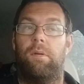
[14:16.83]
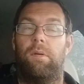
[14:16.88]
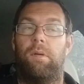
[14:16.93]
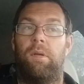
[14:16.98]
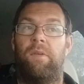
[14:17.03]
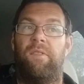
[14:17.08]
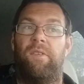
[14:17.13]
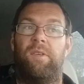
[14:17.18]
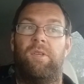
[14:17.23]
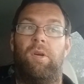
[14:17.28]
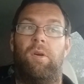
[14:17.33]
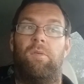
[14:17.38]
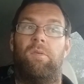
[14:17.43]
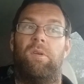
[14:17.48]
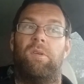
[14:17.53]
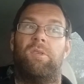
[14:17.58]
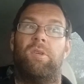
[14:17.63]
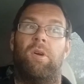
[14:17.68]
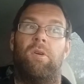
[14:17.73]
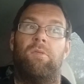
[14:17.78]
If I don't, I
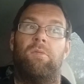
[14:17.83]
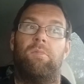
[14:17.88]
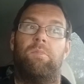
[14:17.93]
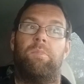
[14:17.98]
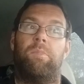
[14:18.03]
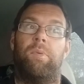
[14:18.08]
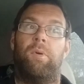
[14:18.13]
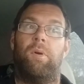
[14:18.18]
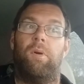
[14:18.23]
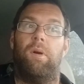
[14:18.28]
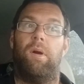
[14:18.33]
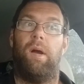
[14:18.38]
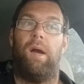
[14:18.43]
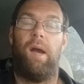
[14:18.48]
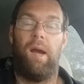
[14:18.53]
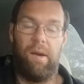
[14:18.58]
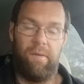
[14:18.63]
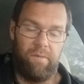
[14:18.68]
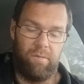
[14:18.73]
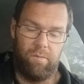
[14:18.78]
don't. But I
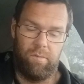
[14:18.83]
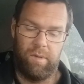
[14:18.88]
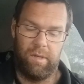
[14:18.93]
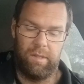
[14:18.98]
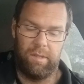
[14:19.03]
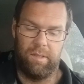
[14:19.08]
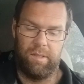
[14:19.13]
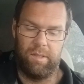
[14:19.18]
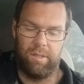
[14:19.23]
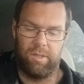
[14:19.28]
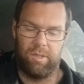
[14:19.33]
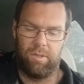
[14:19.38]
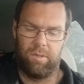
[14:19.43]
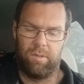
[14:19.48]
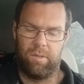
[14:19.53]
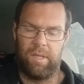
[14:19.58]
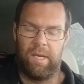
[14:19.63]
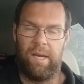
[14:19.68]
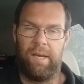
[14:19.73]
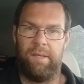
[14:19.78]
haven't really
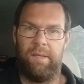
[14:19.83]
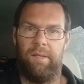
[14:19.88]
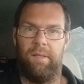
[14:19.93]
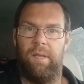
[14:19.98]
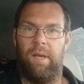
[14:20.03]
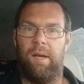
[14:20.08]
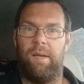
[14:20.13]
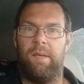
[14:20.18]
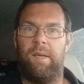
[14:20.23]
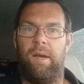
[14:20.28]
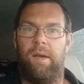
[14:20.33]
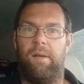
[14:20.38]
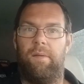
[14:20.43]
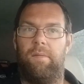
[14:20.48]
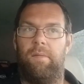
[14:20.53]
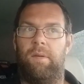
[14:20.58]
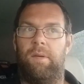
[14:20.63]
decided that yet.